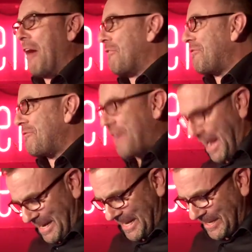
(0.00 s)

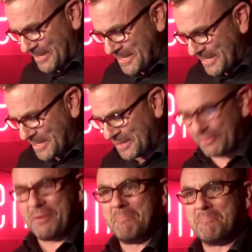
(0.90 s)
fat little nurse
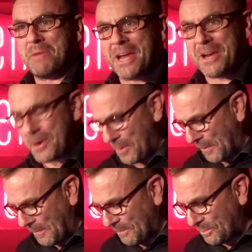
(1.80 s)
from Mayo,
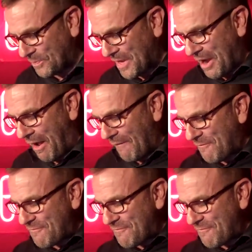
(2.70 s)
a